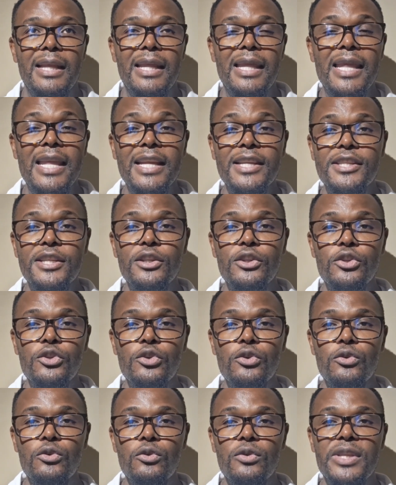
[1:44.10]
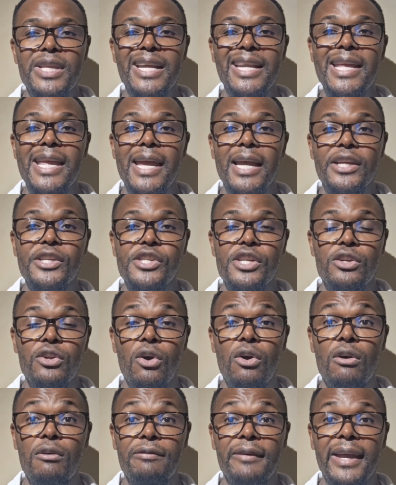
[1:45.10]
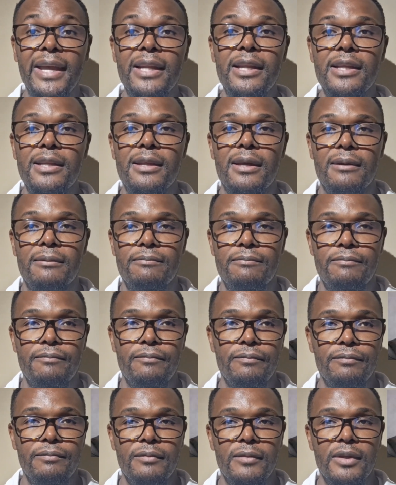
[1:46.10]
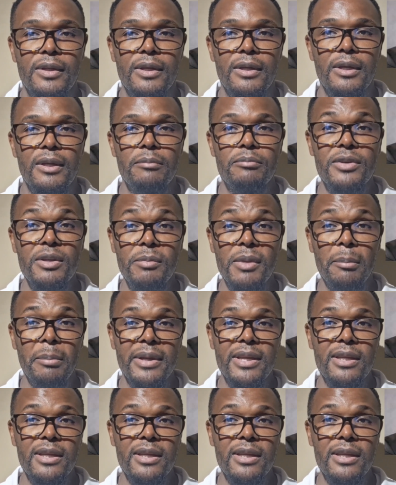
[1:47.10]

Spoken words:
listen to the reaction of a leader, Premier